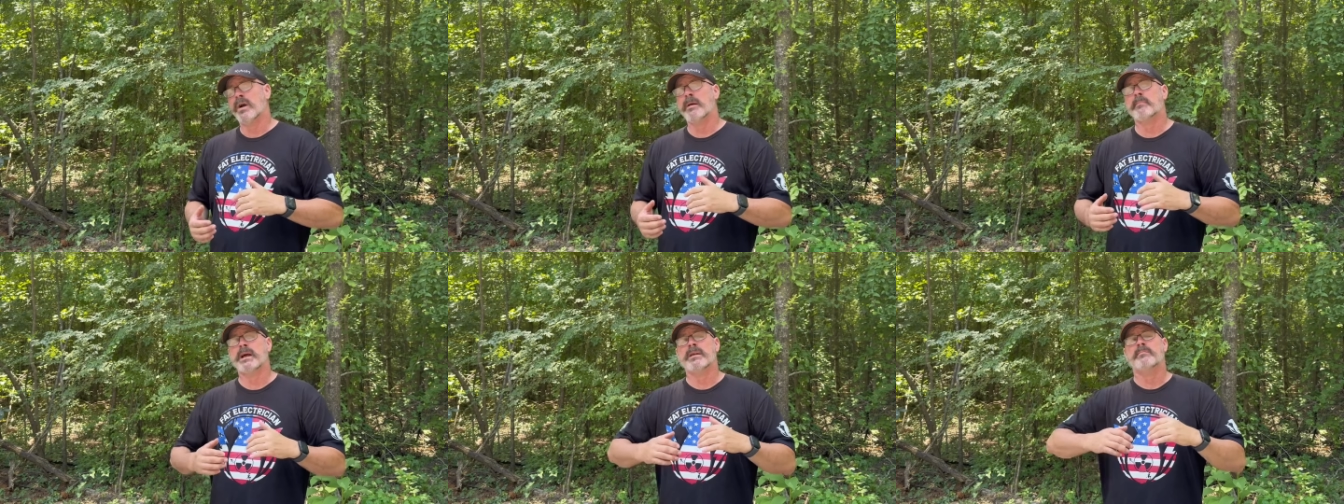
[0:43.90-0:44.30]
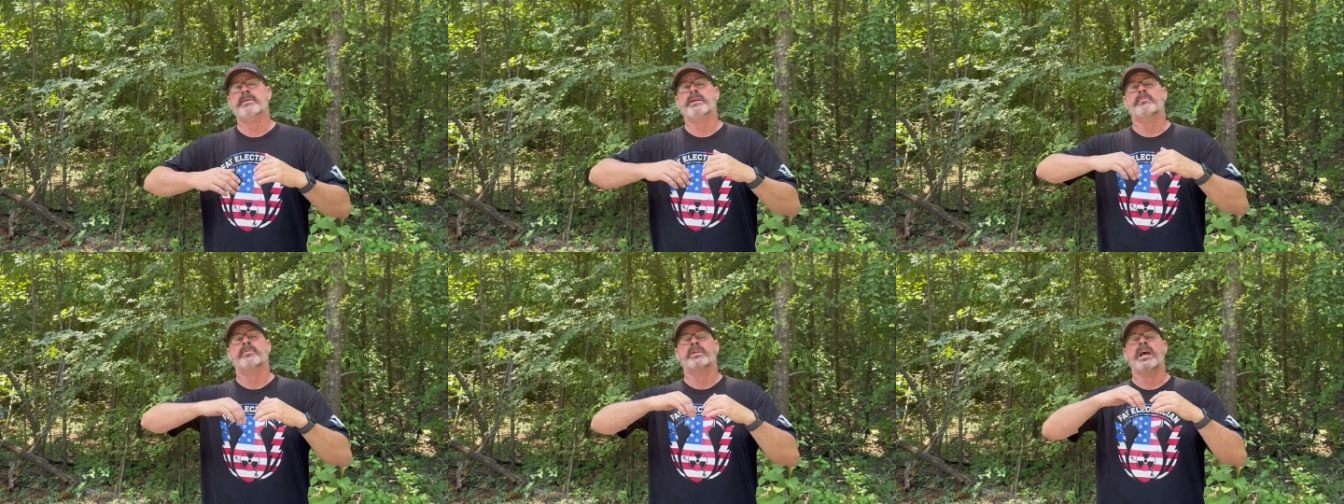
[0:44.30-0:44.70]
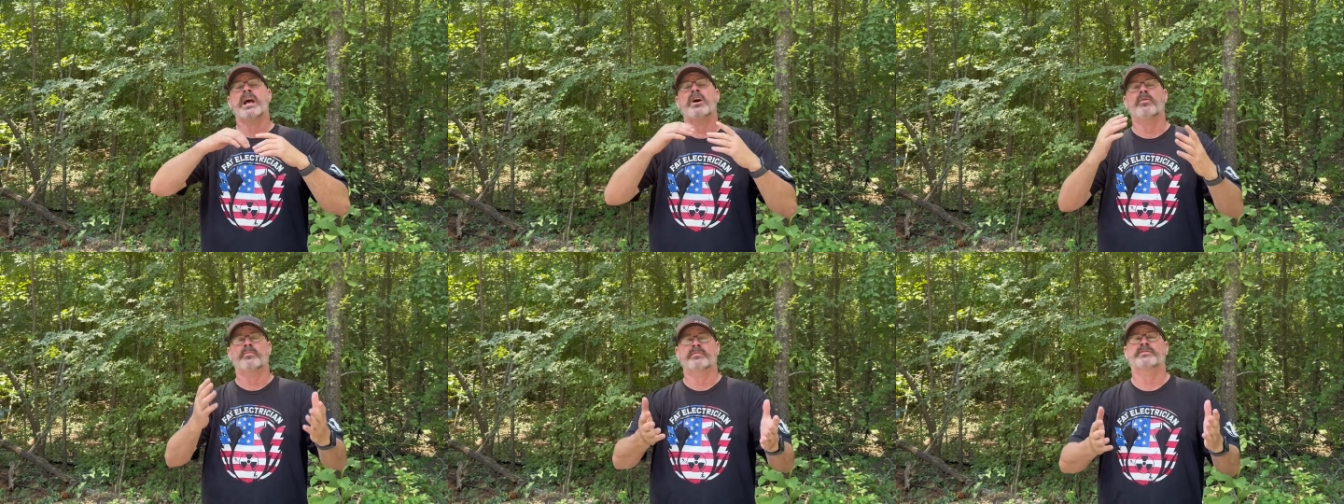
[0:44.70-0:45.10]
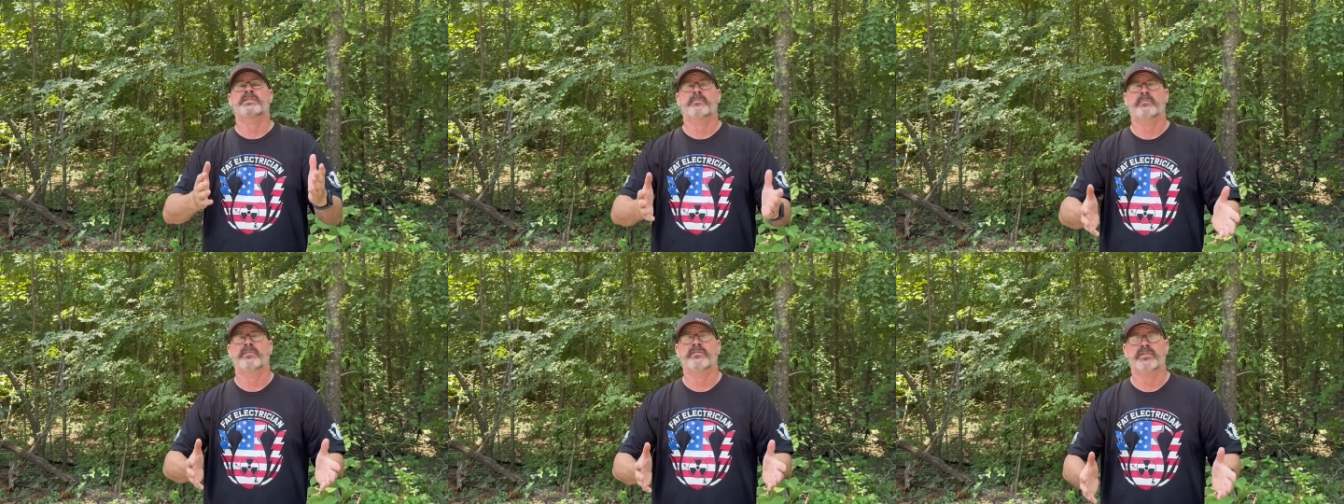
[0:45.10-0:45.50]
I might be able to help
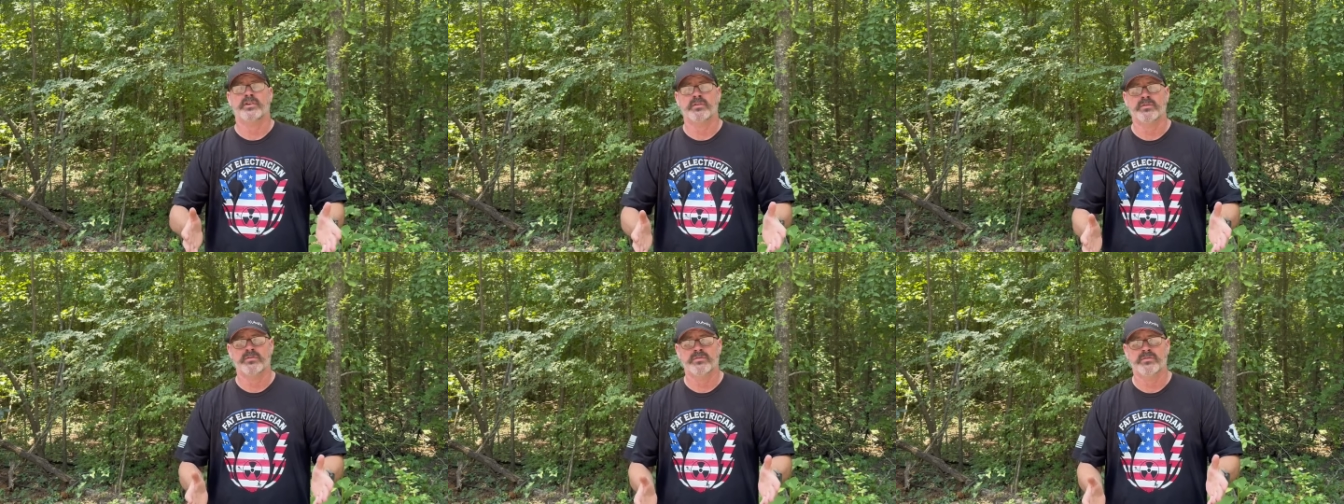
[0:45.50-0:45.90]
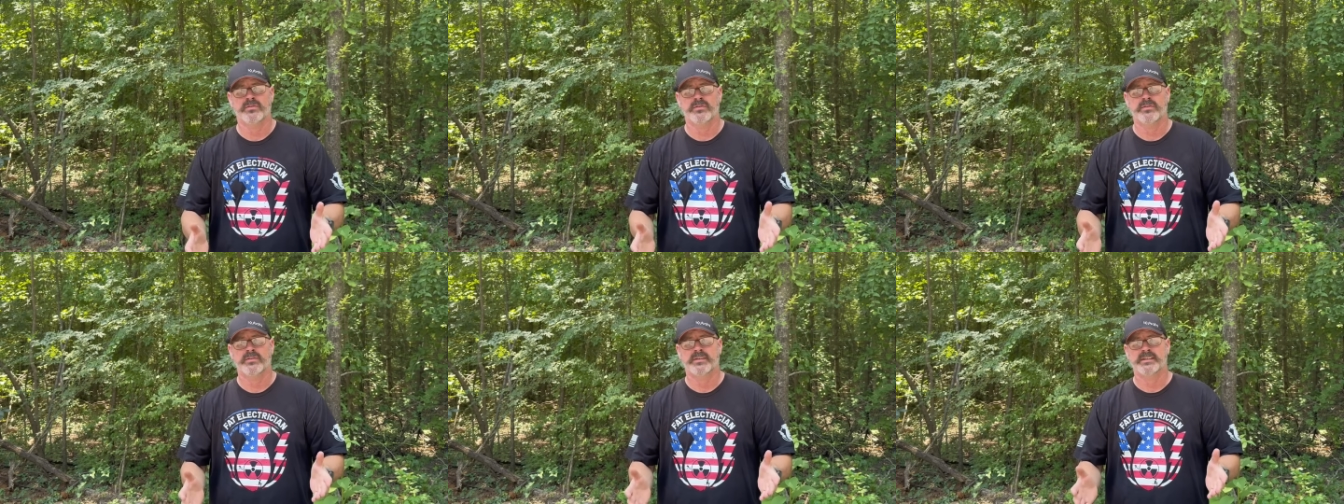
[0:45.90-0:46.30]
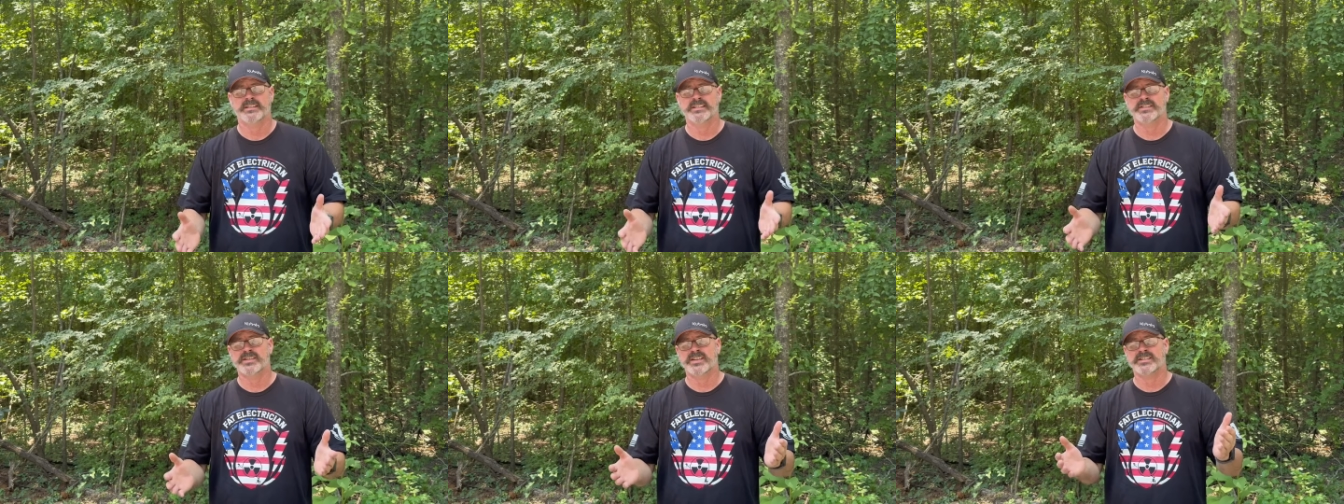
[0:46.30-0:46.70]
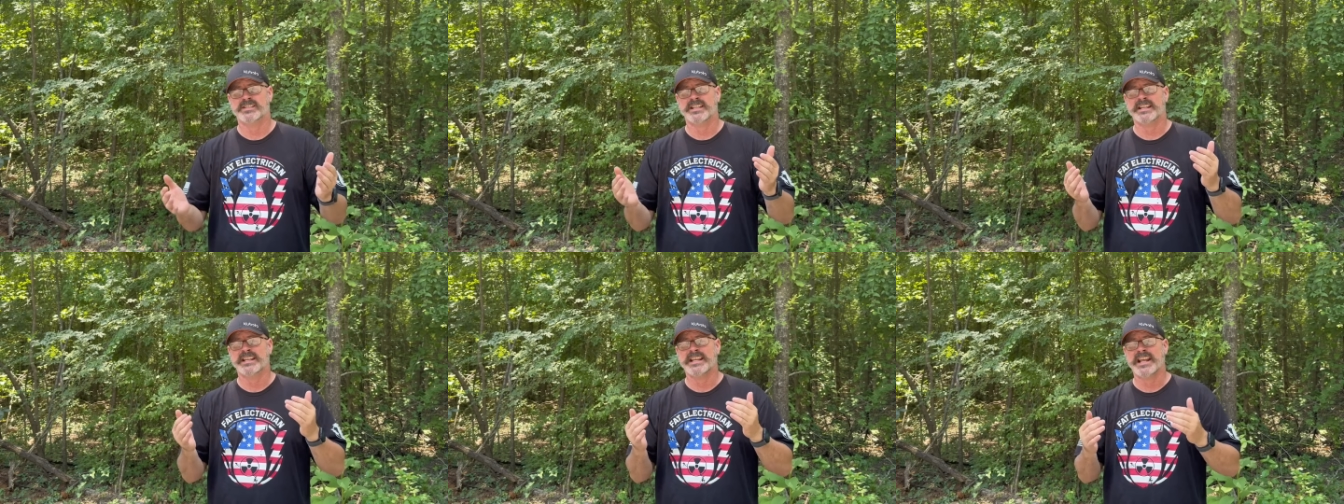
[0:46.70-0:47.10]
some of you just
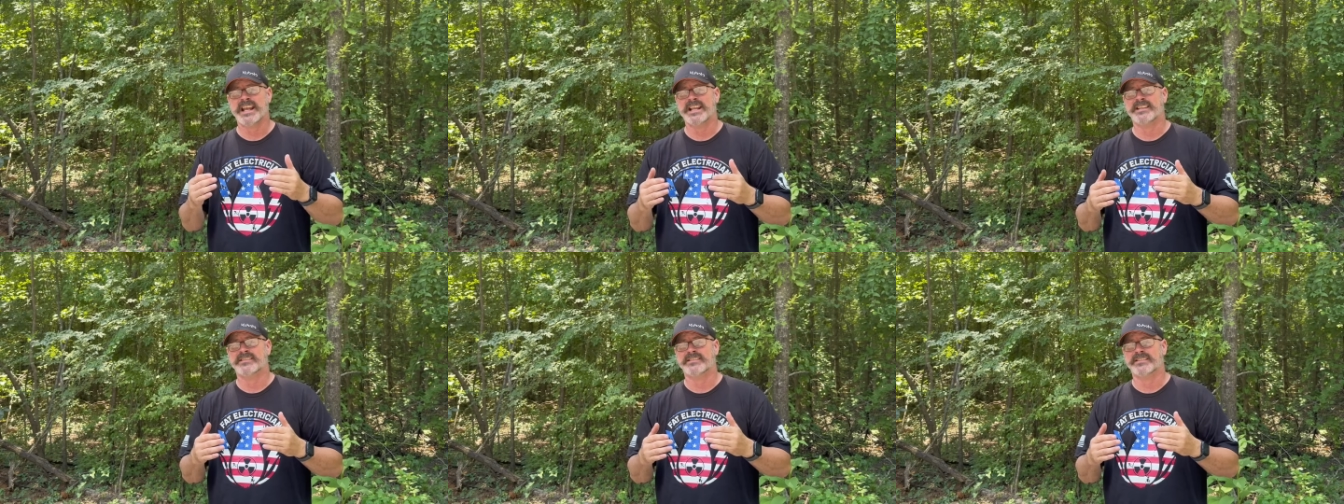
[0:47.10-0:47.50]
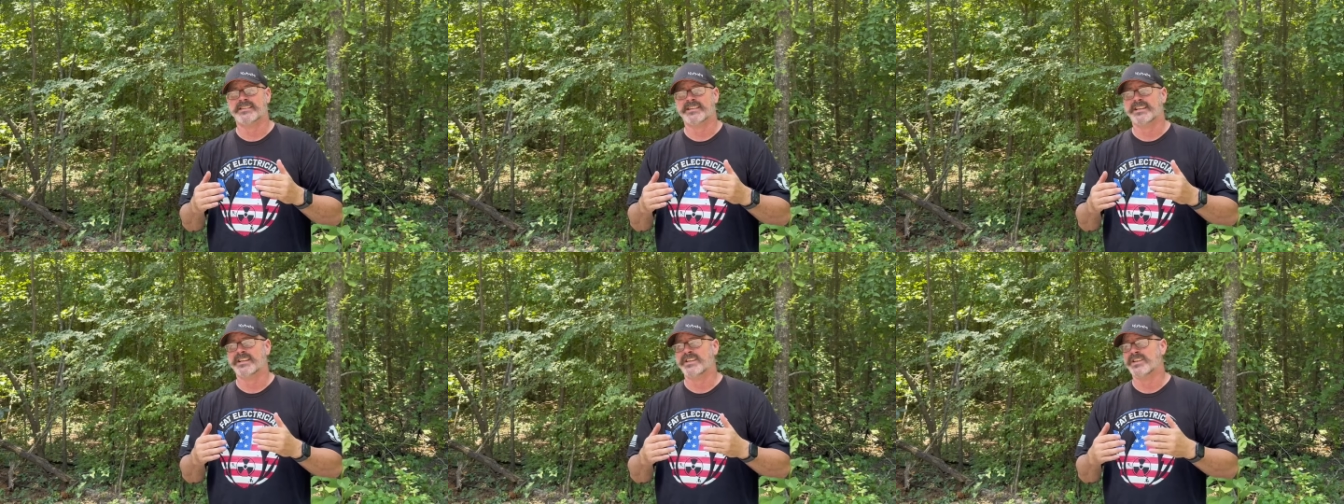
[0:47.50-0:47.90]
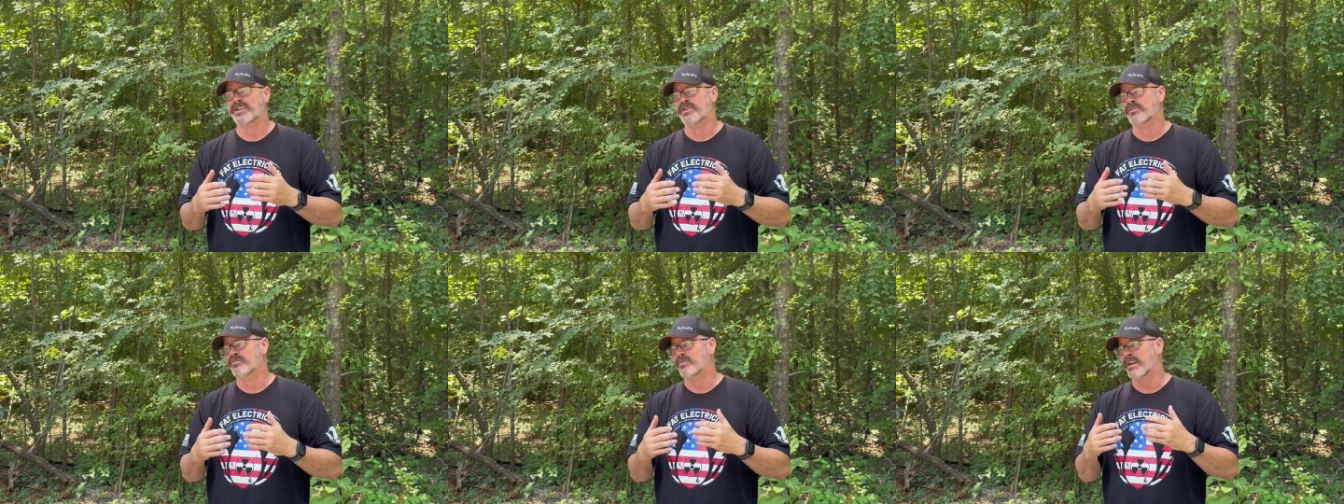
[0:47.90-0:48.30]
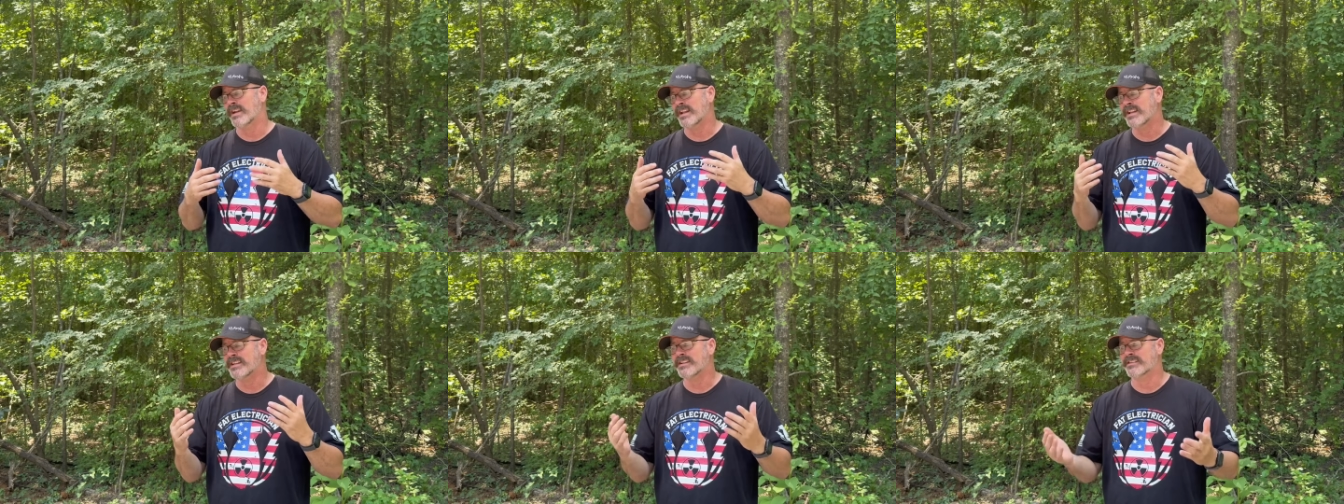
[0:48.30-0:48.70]
in case you run
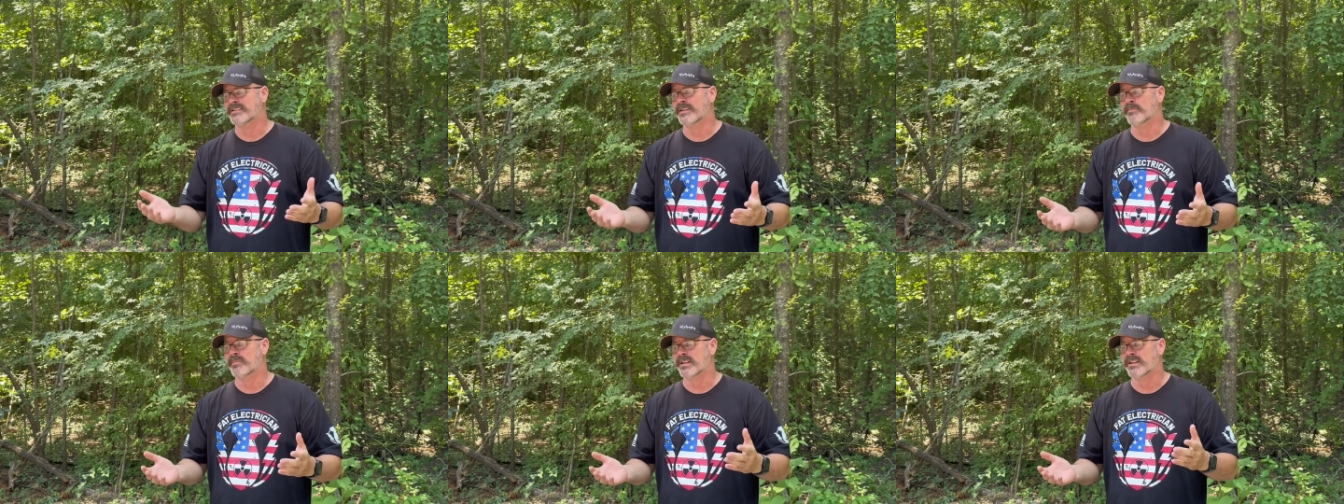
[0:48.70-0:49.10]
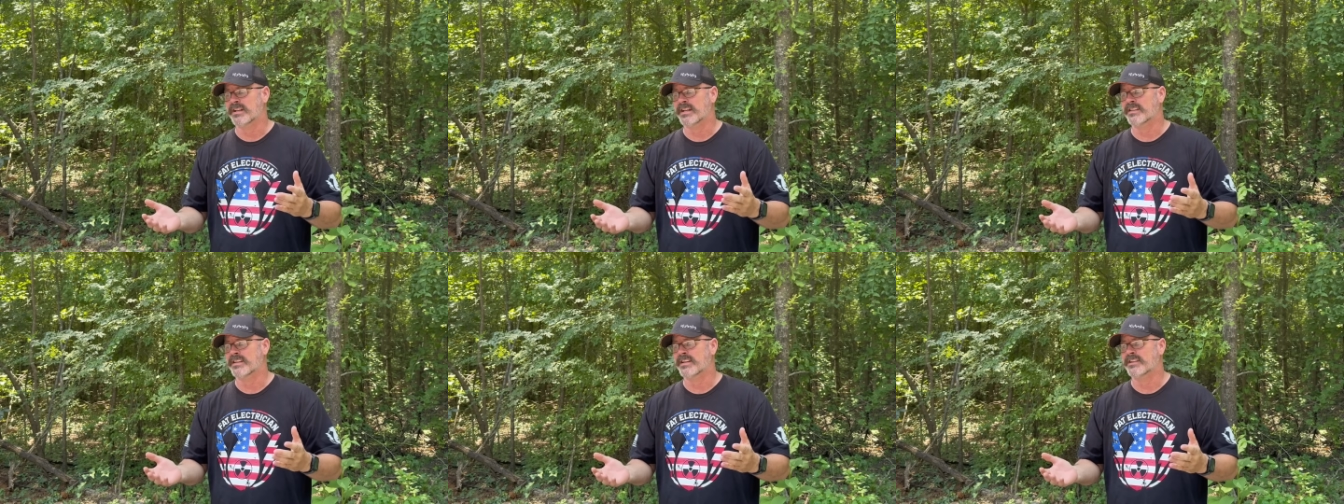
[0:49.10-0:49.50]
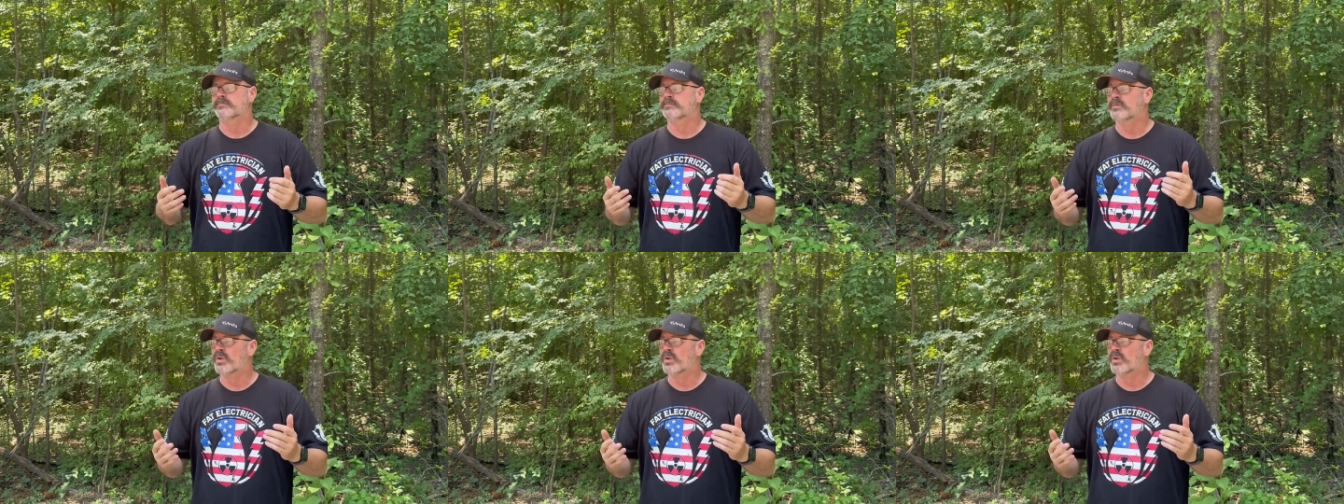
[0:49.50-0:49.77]
into something like this,